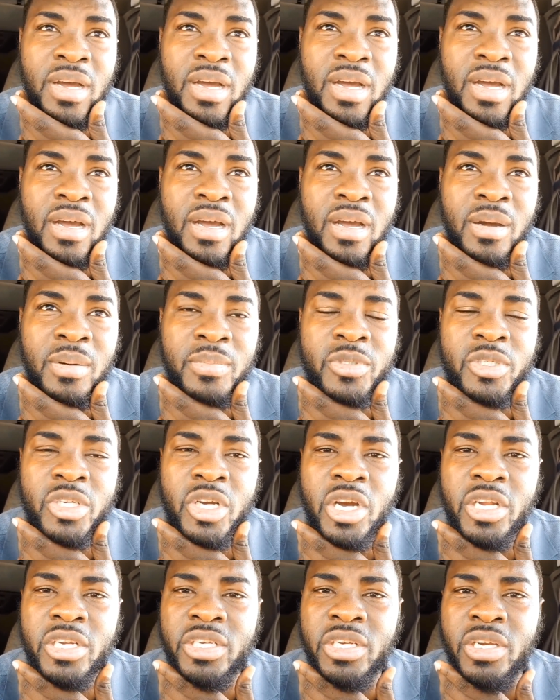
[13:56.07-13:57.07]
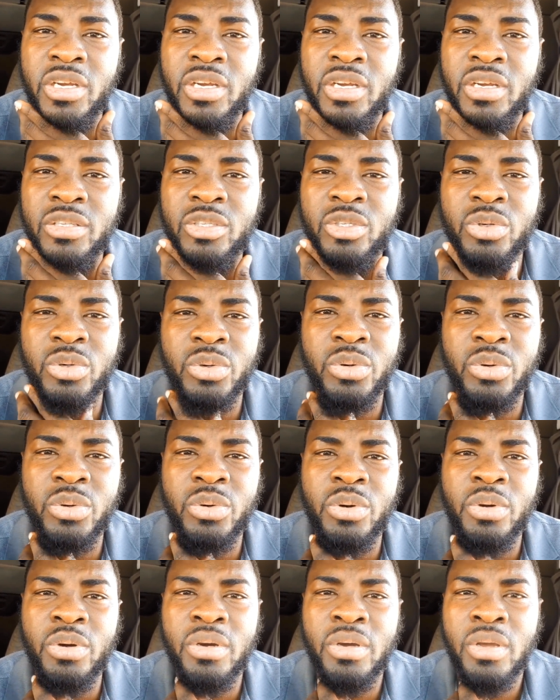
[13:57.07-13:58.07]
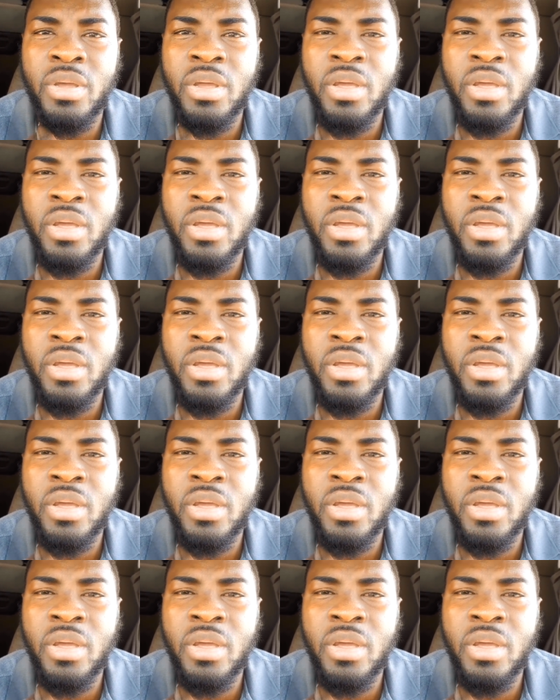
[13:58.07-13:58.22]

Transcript: um, georgia to